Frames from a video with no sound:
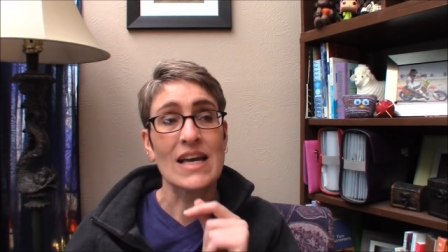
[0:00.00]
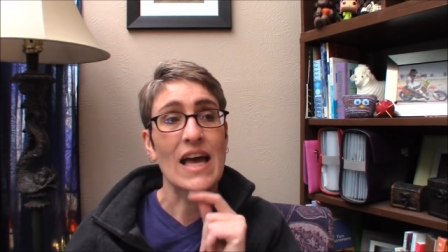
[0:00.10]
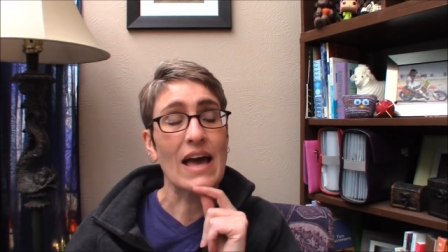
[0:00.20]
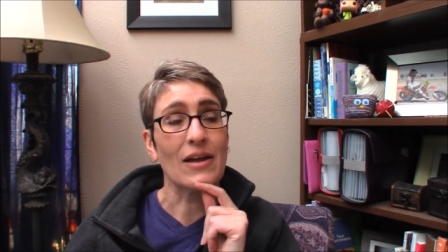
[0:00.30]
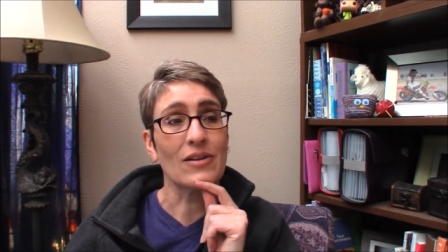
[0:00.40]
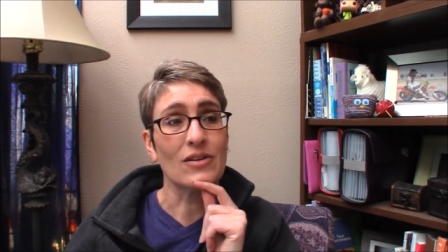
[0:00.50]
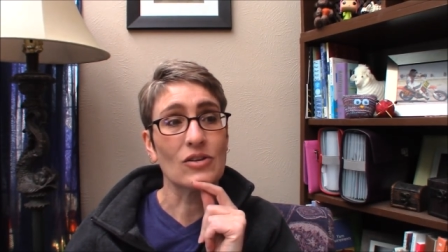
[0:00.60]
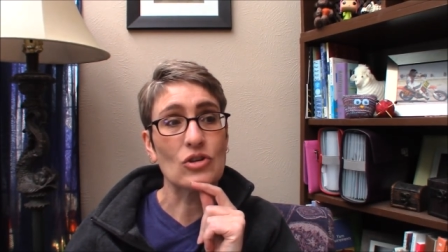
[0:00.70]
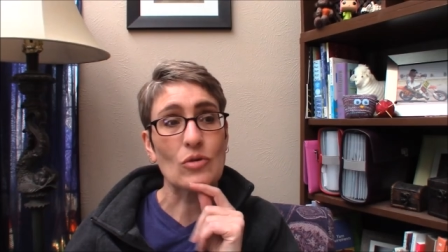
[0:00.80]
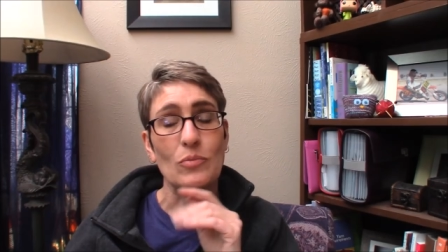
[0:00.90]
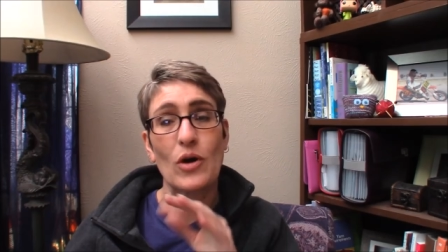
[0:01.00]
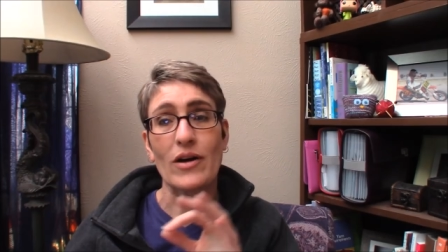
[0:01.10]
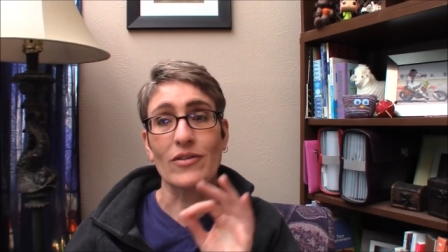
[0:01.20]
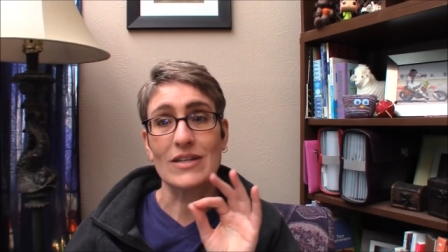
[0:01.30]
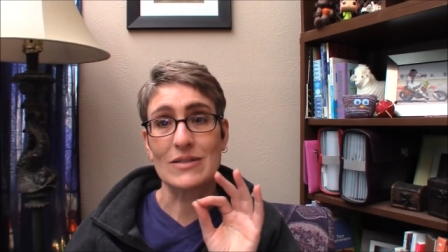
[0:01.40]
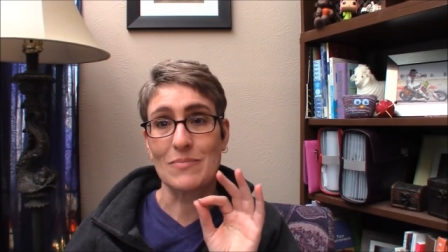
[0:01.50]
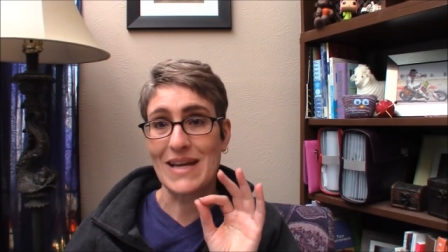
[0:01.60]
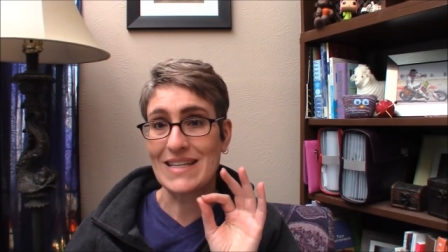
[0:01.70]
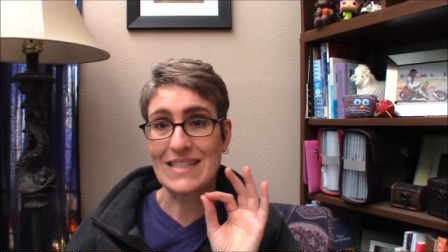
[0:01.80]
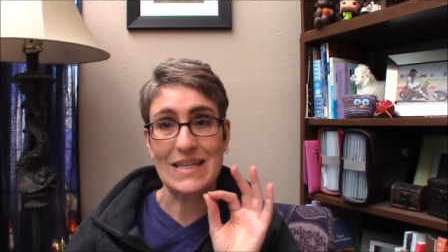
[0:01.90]
And your progress
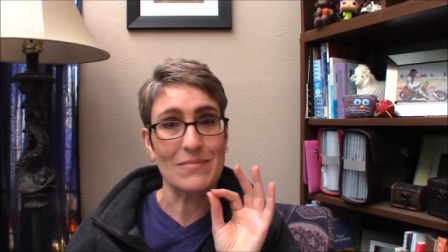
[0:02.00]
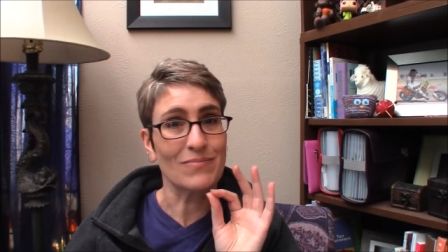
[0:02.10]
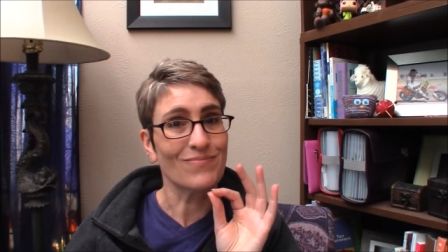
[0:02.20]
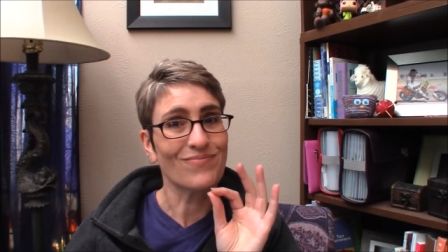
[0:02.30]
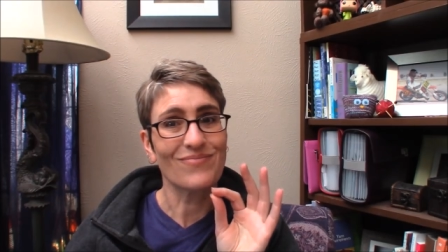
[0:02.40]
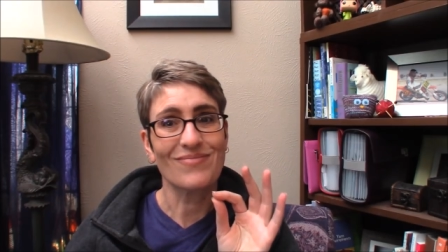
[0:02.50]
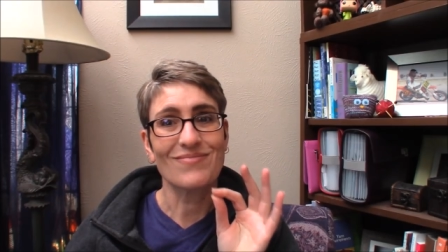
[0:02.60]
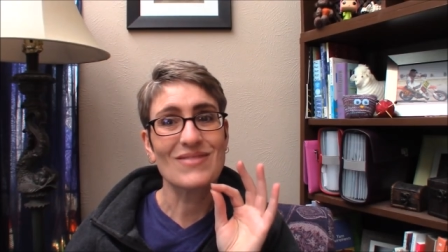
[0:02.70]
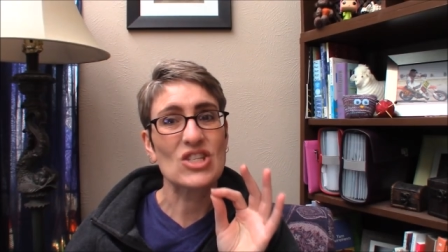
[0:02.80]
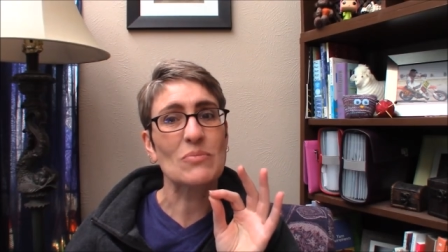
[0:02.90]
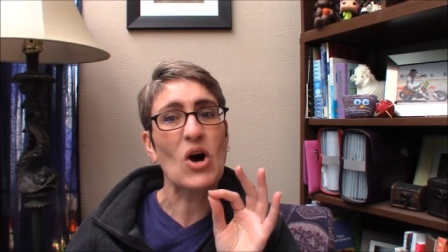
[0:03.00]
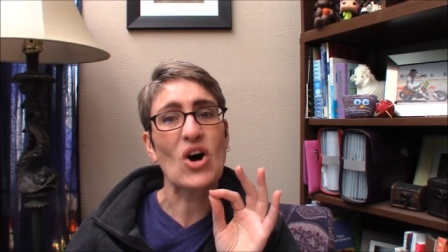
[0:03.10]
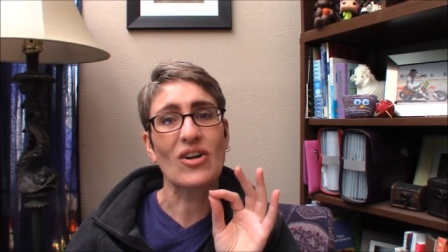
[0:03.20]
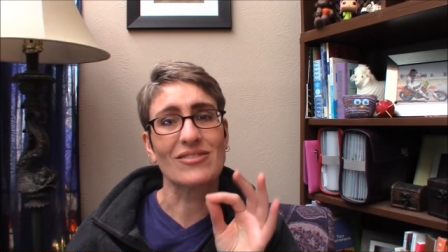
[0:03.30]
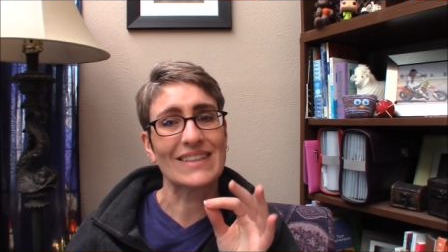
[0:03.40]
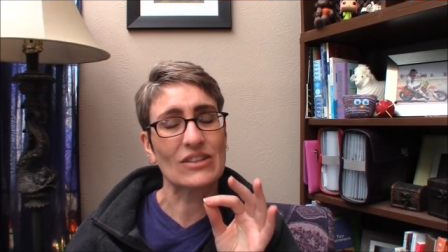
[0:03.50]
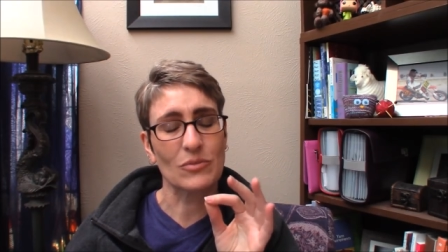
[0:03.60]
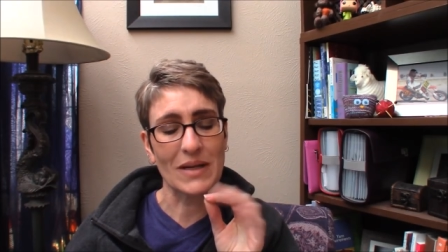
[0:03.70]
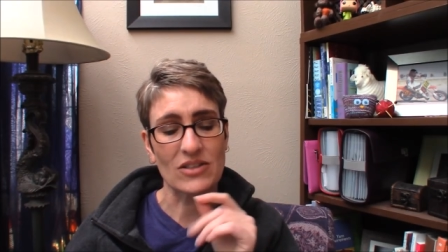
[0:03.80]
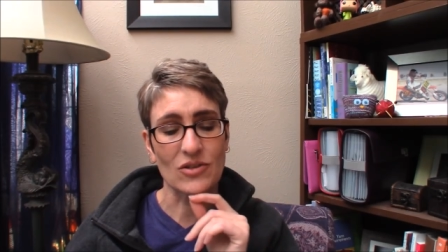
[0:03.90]
may seem small,
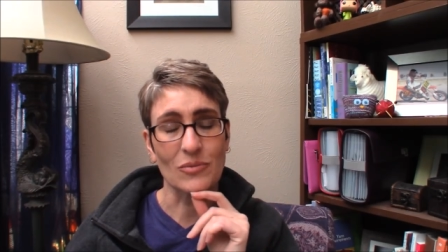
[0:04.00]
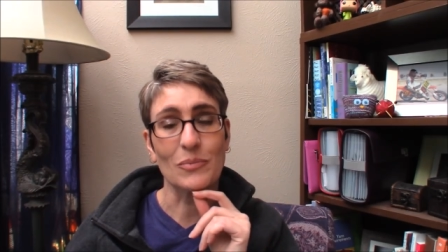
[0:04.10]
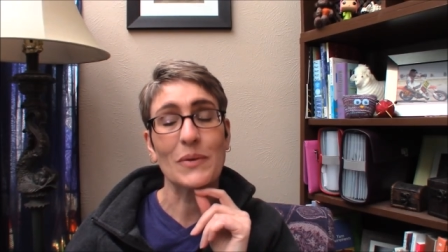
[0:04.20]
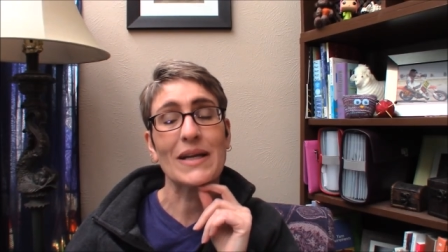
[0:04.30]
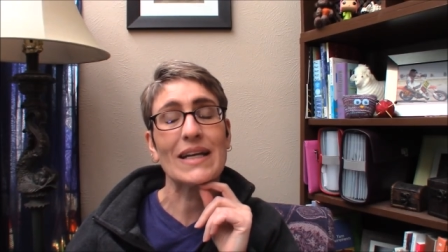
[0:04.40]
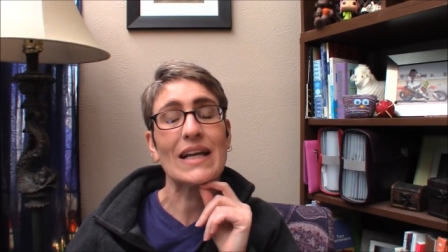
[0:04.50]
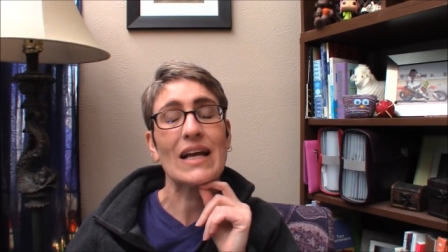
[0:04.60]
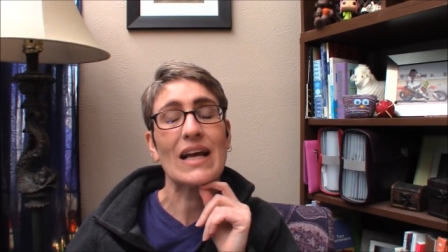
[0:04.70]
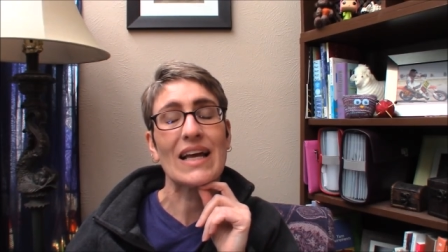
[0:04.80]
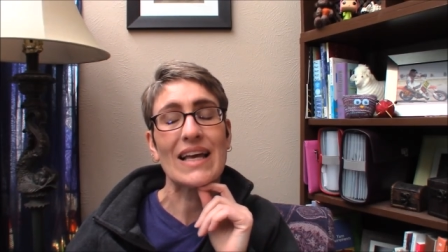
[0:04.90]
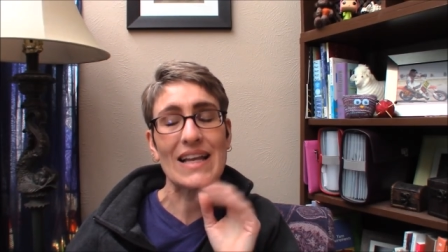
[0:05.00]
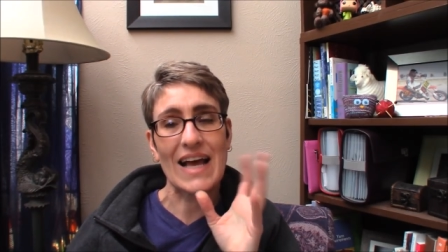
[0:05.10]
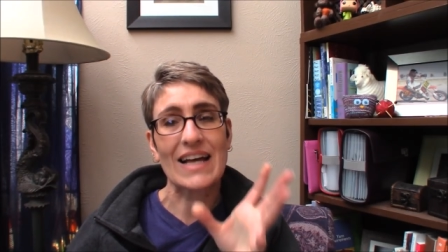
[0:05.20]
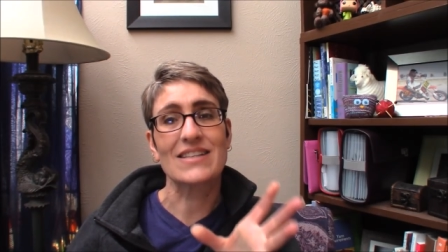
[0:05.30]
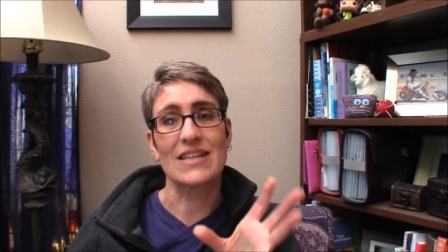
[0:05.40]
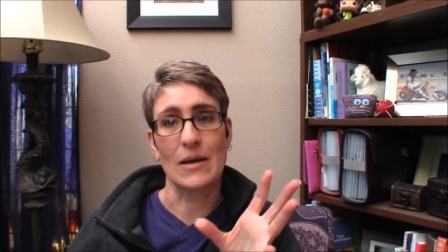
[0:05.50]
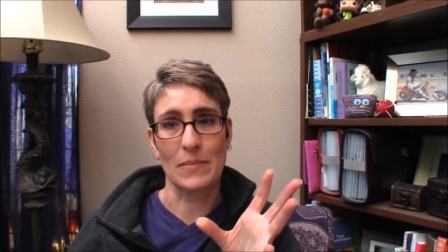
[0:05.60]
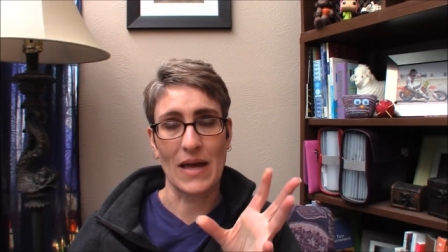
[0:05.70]
incremental, but it adds up.